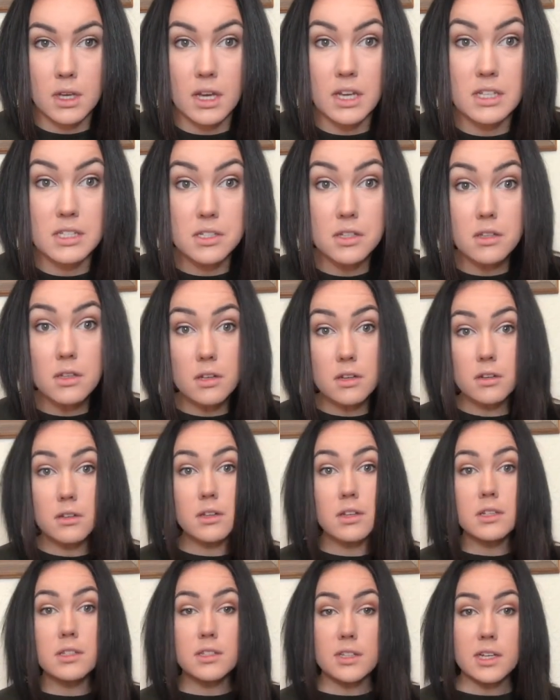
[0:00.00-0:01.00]
It's a
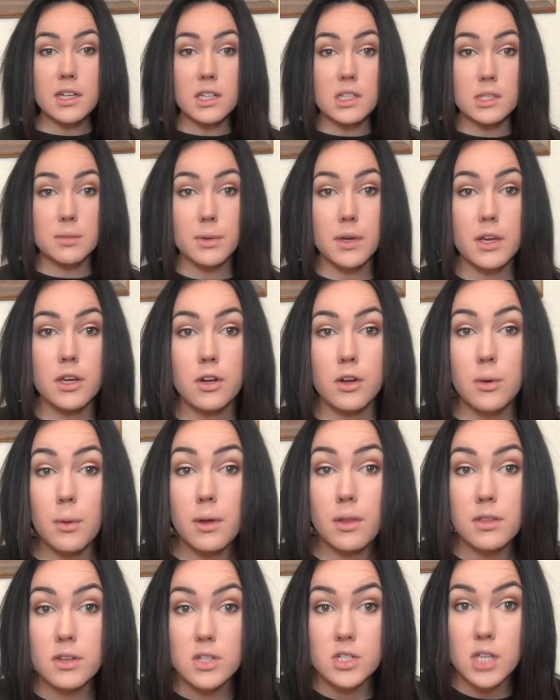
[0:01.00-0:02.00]
little intense, but you know
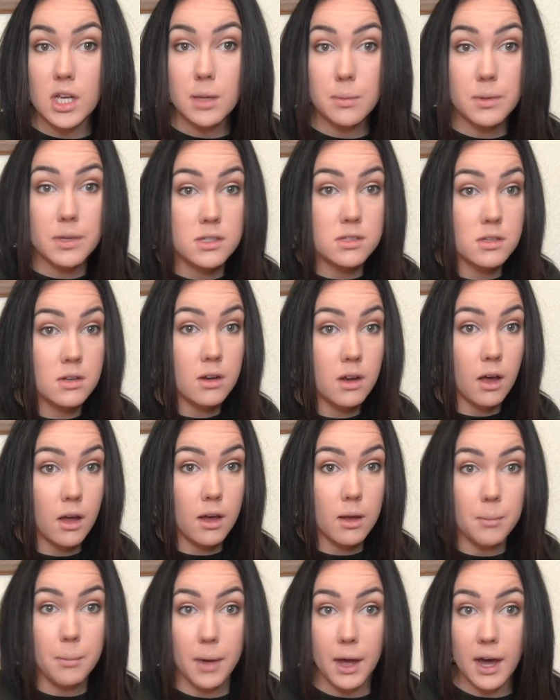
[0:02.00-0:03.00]
what? The shape is
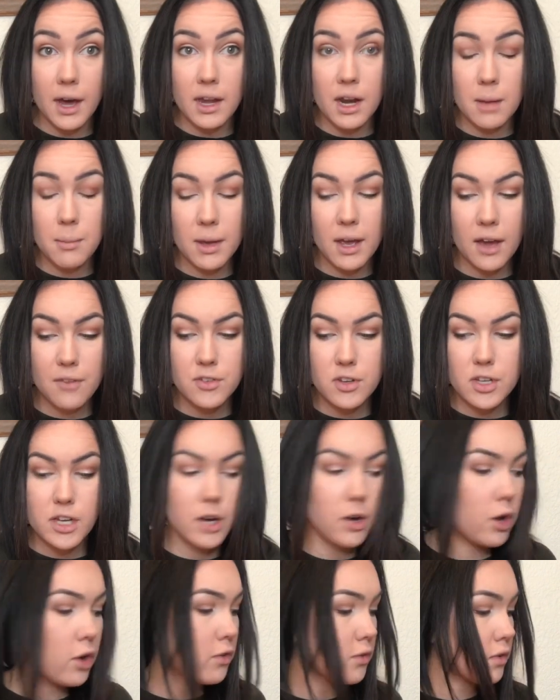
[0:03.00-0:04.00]
not bad. I may have to
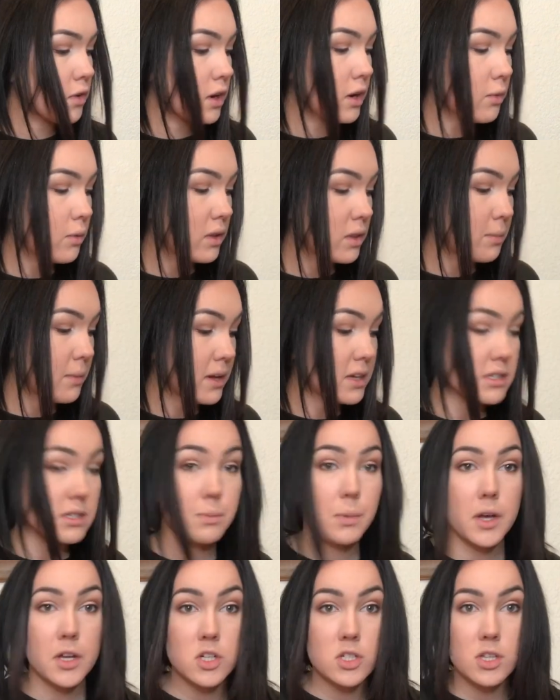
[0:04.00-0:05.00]
go over it with my
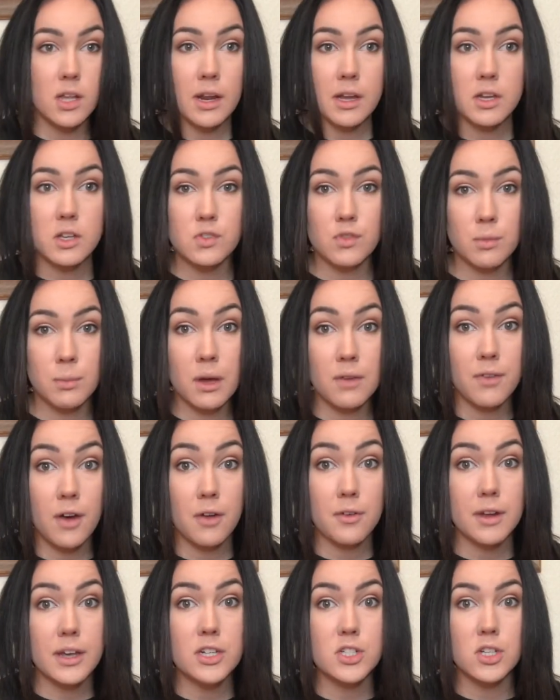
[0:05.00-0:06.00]
sponge that I use for my
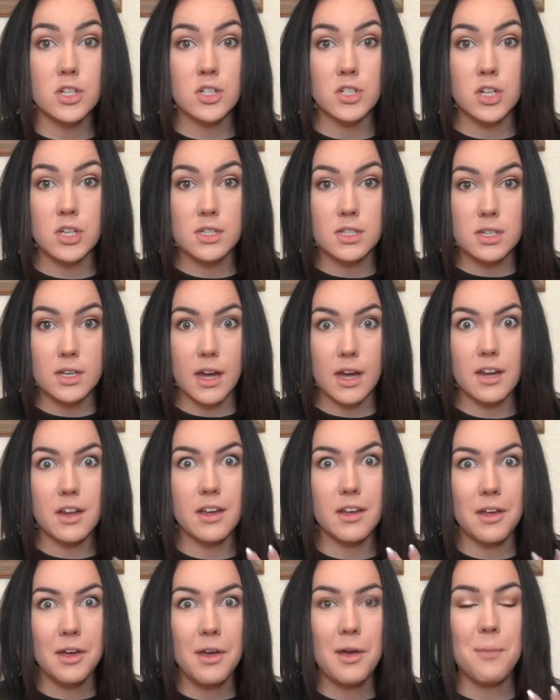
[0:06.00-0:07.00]
foundation just to kind
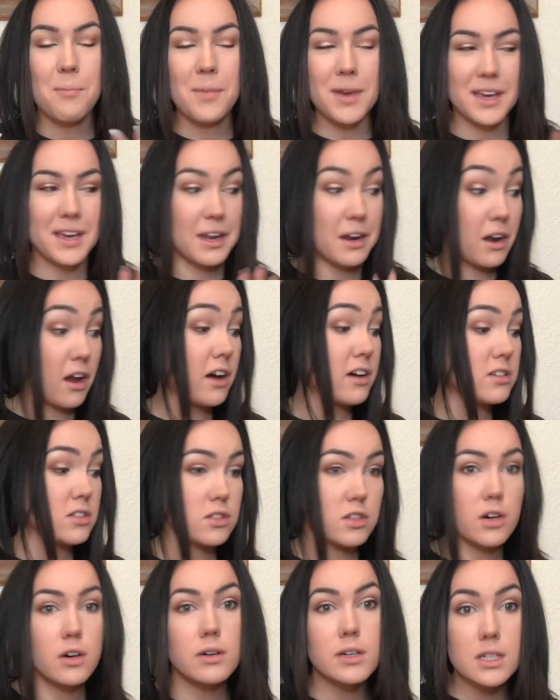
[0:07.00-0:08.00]
of make it not
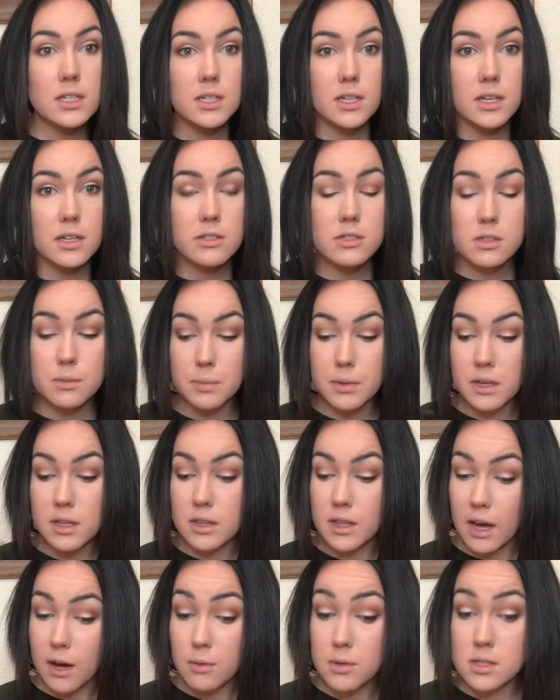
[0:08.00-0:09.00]
so intense,
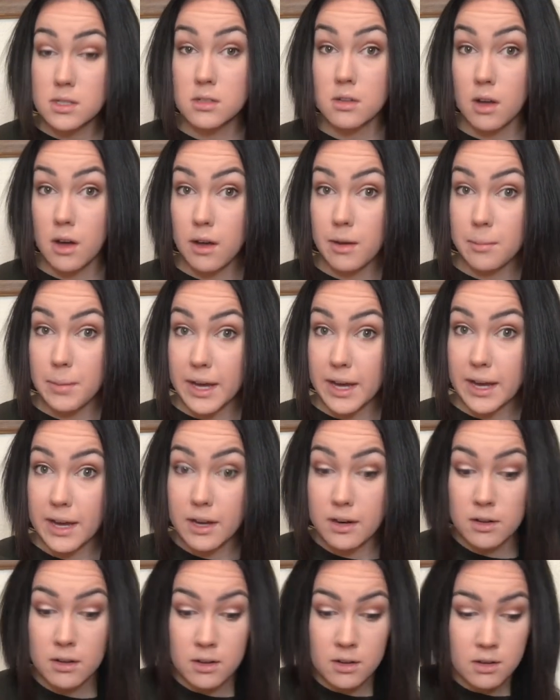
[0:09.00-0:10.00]
but that was not
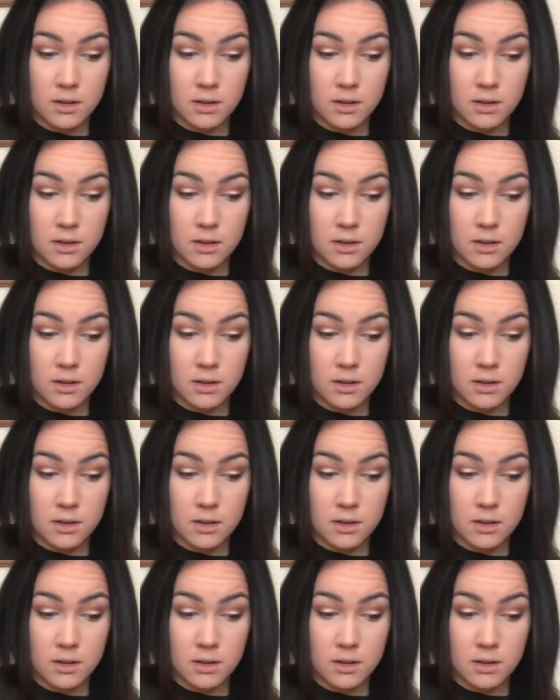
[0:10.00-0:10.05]
bad.